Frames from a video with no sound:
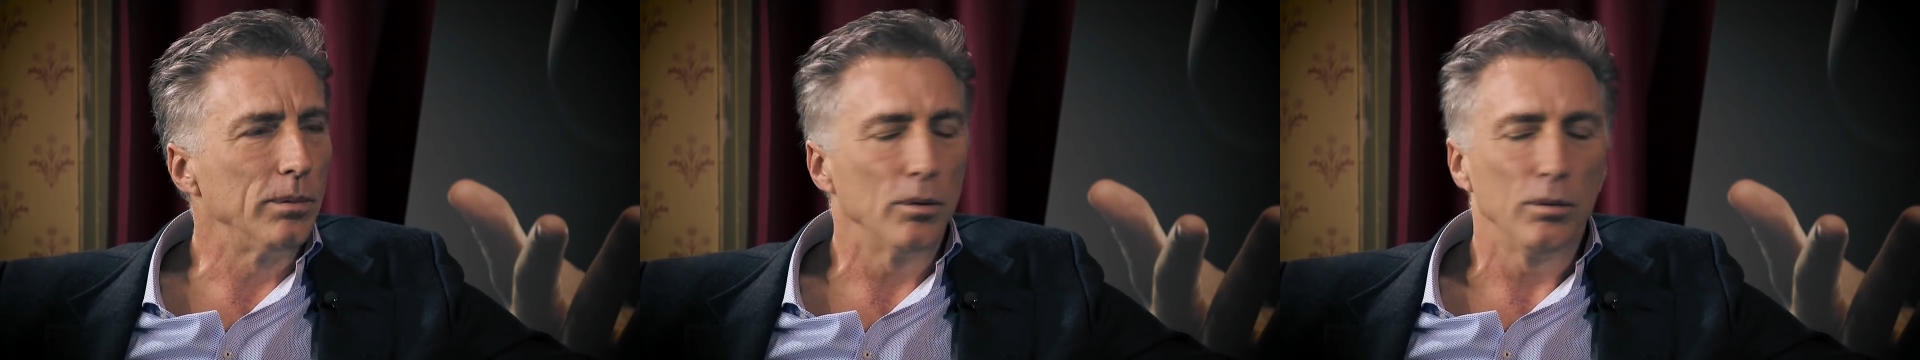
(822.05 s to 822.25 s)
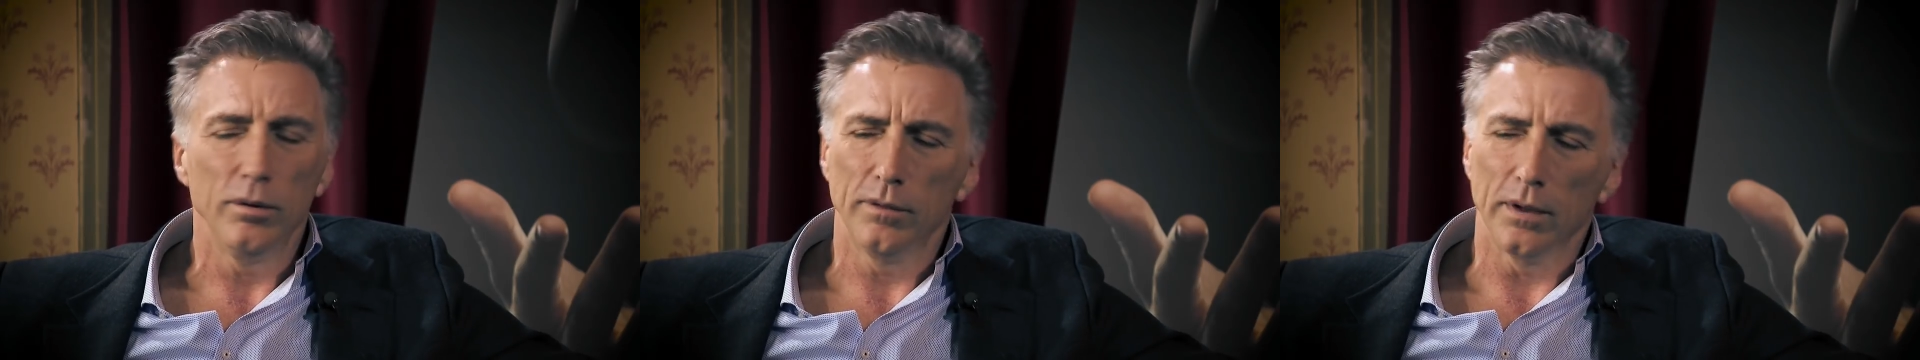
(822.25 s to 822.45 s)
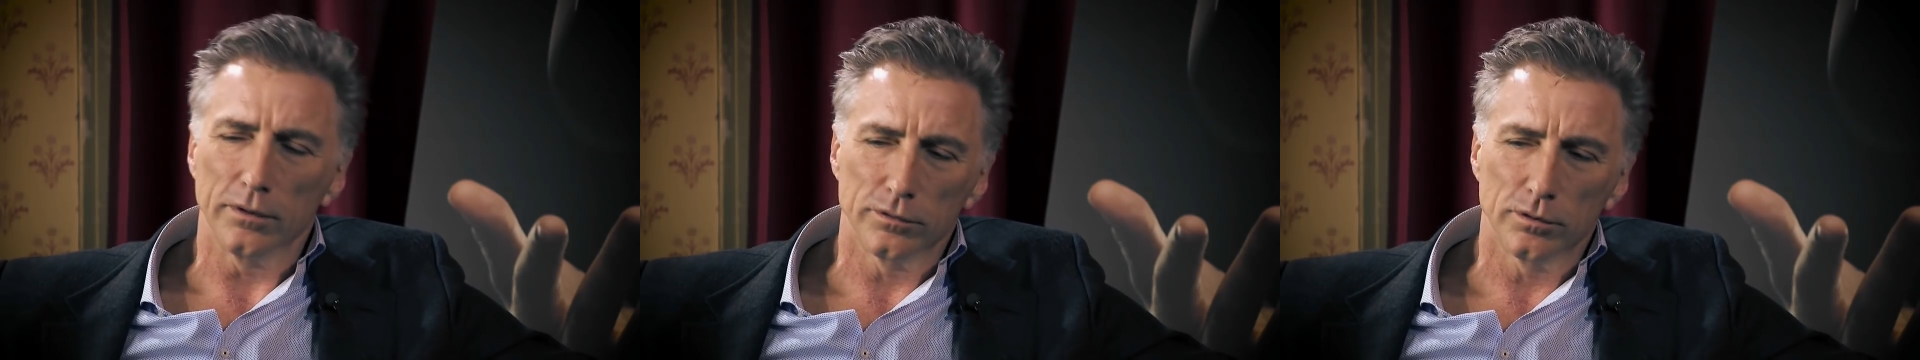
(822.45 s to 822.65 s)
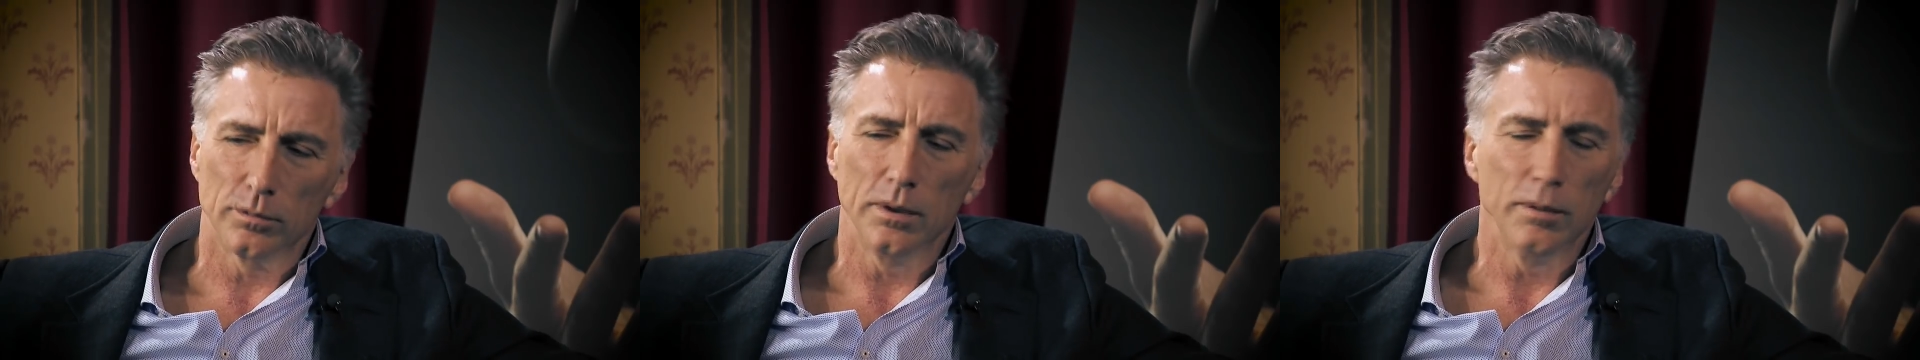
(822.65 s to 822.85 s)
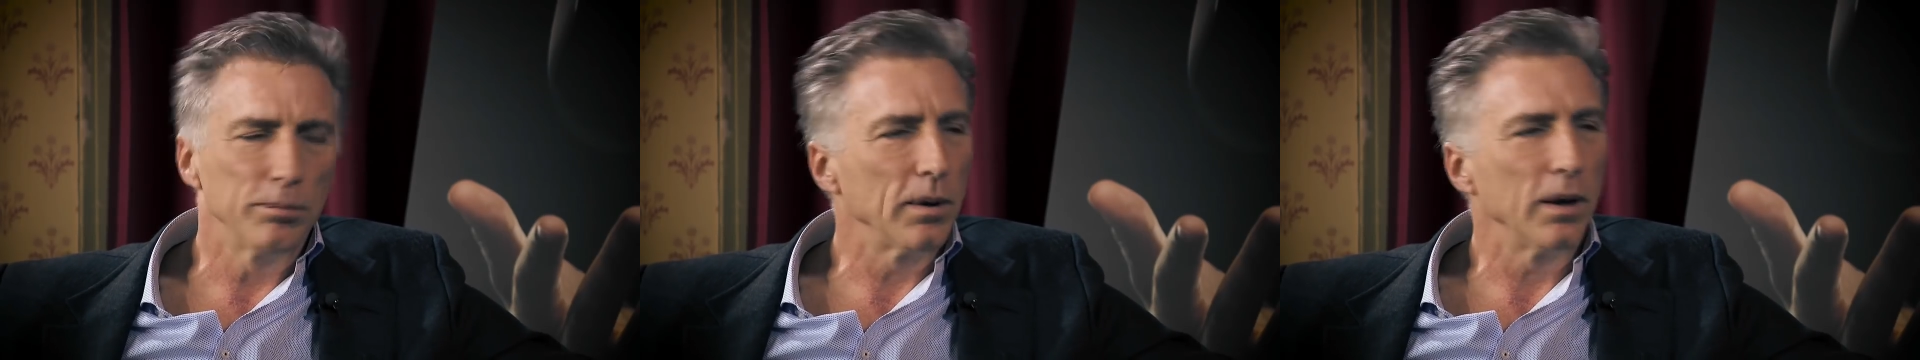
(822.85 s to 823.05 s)
But we've got so
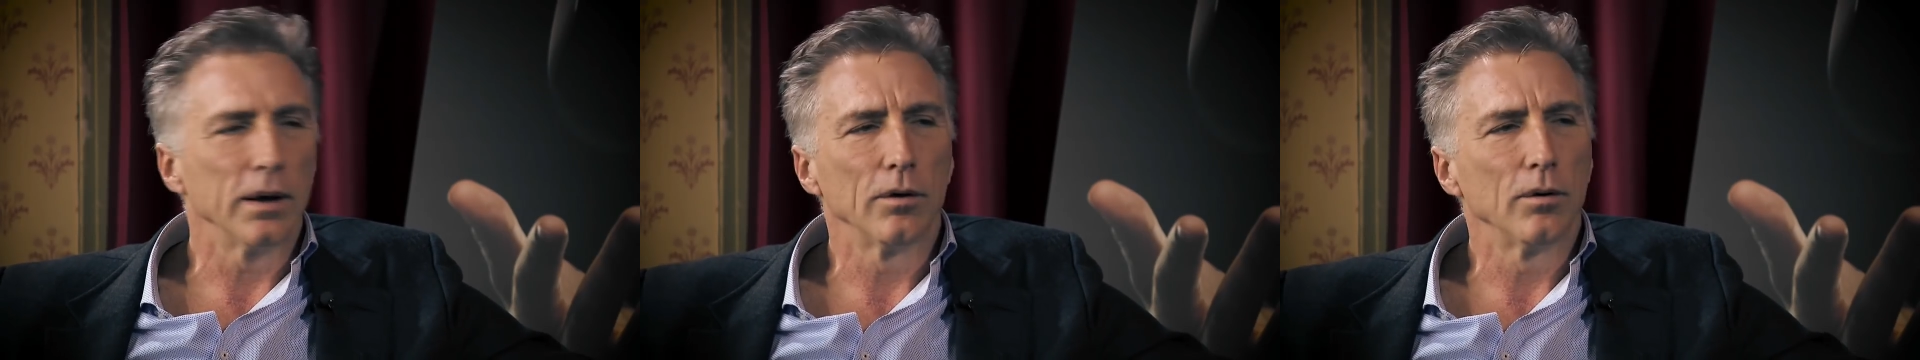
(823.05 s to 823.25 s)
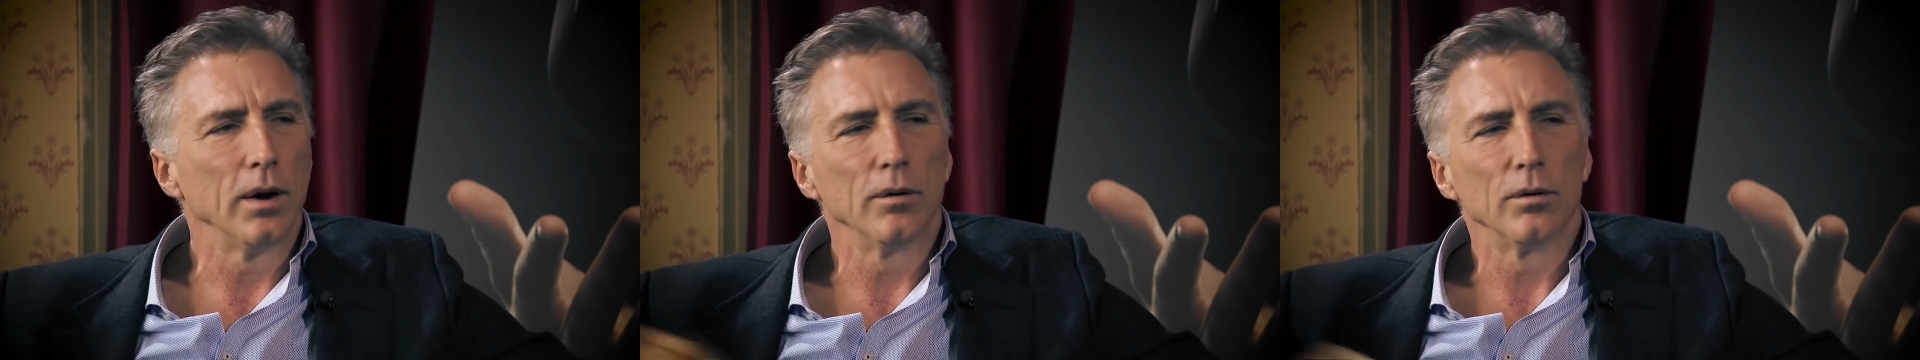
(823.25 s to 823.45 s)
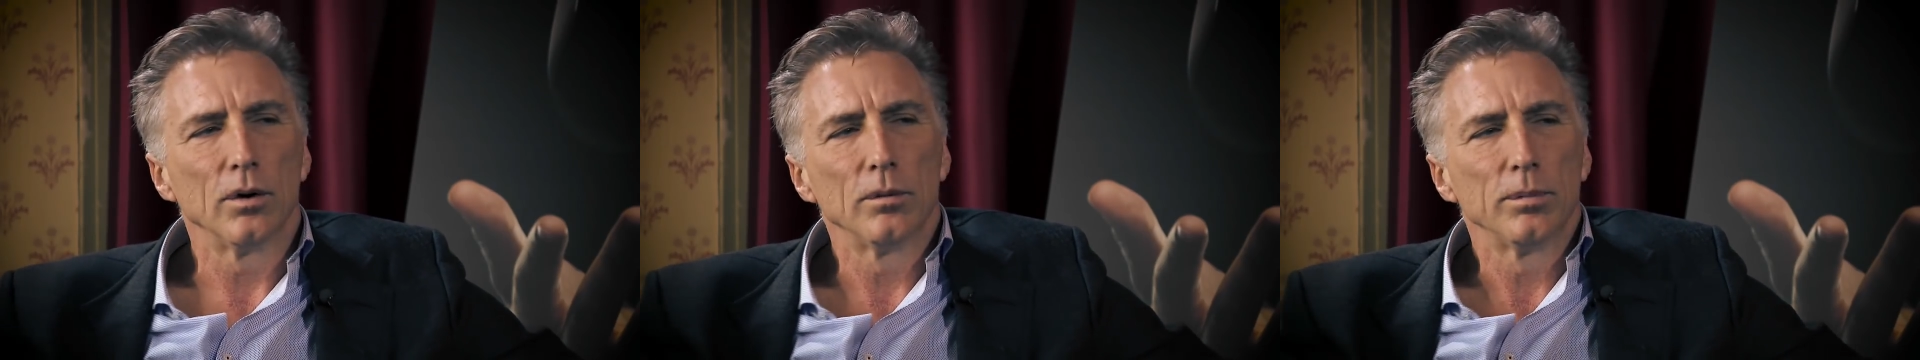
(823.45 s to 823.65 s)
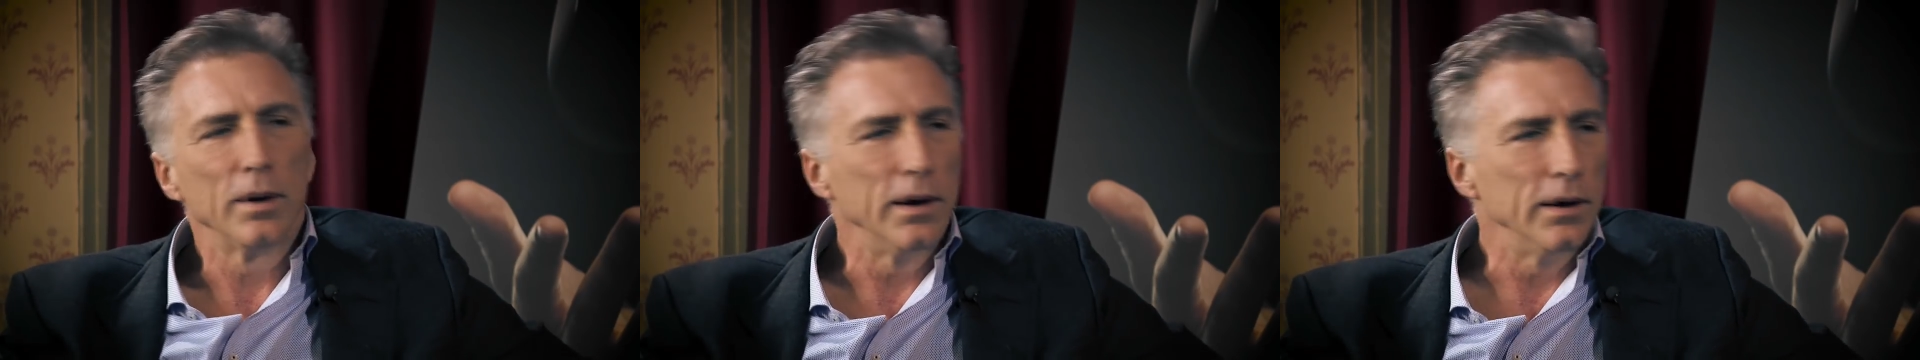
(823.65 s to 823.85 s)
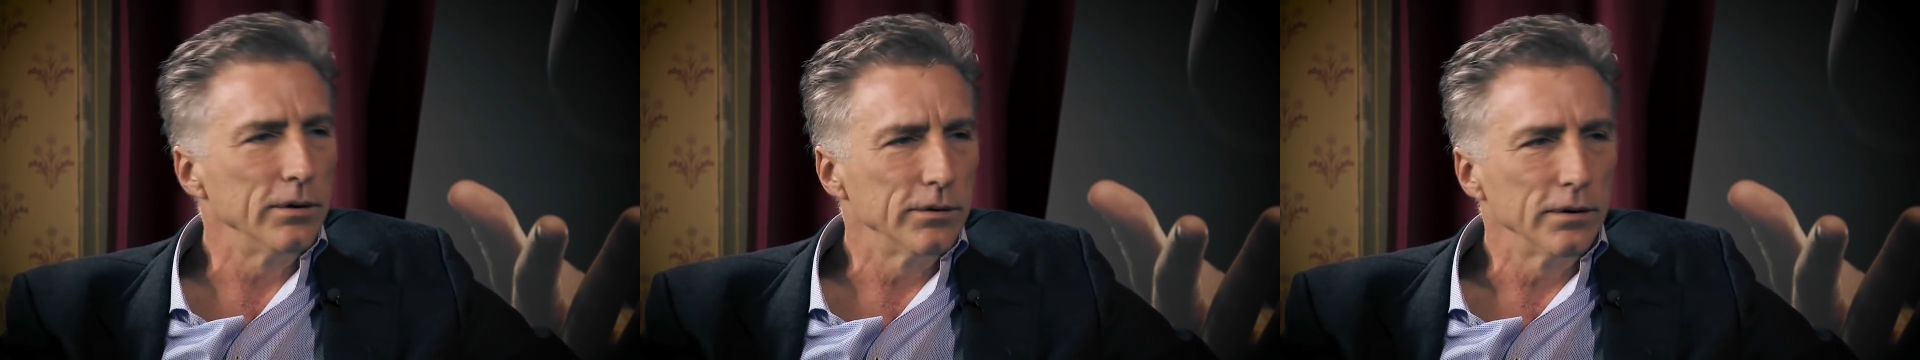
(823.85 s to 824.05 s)
many great role
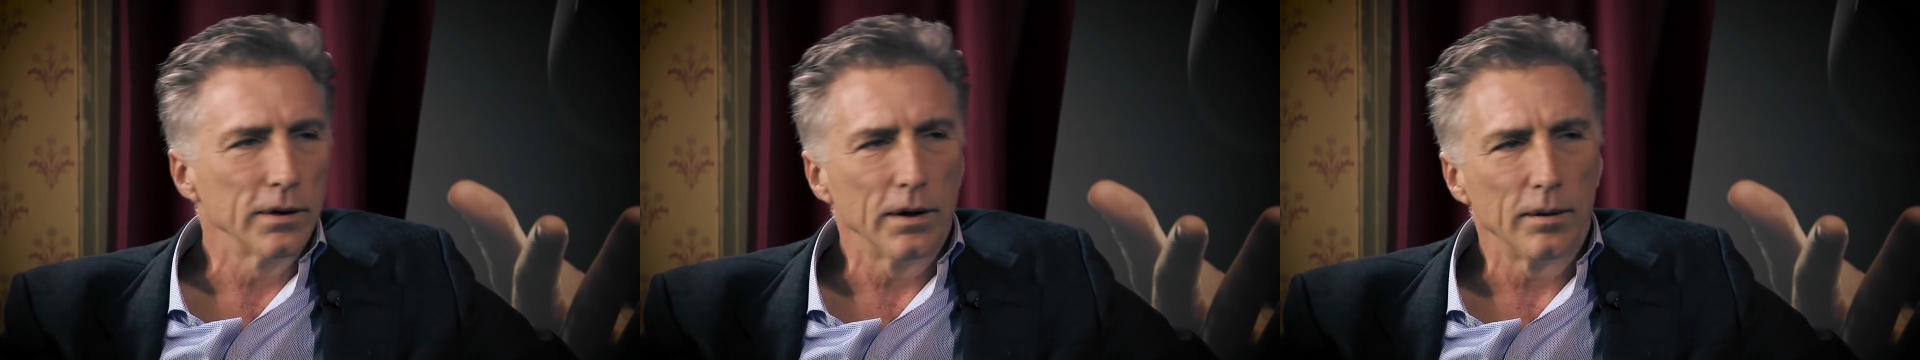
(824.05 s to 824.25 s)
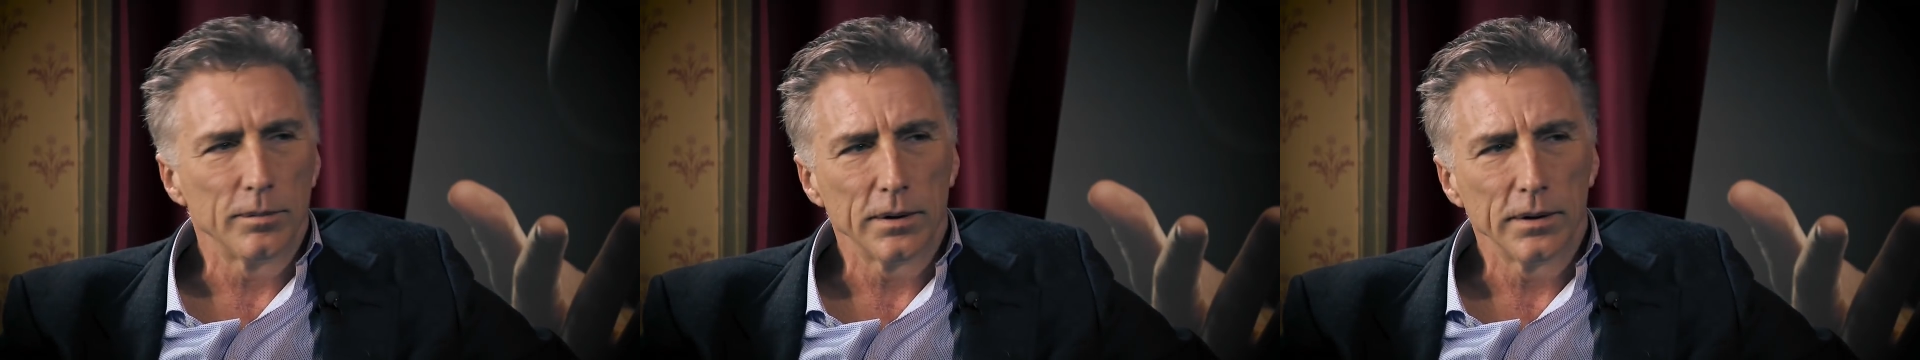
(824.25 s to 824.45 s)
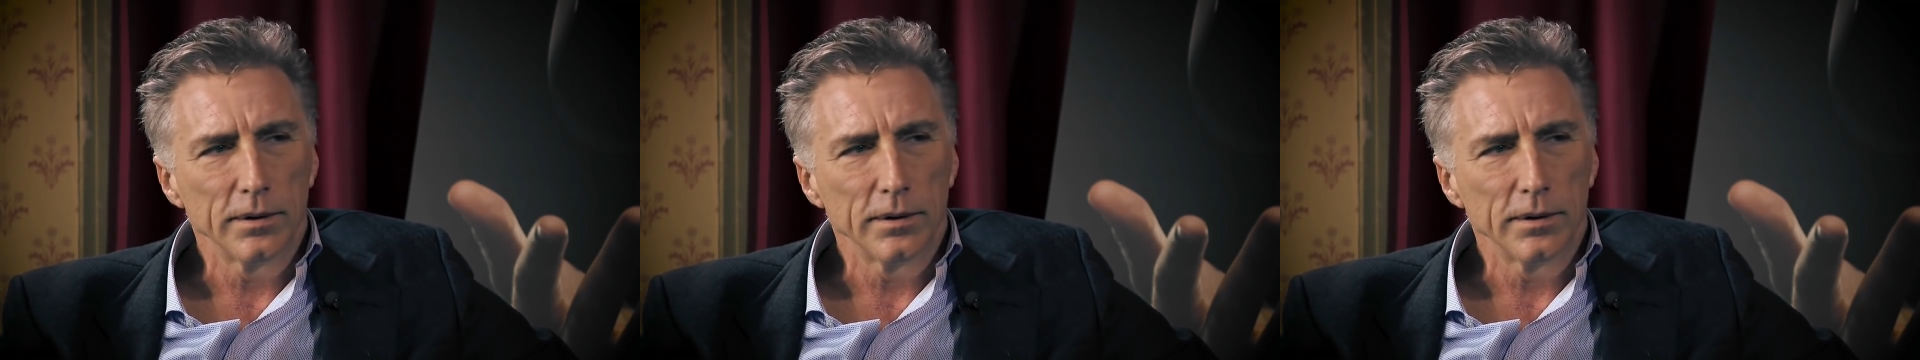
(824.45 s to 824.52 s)
players in the company.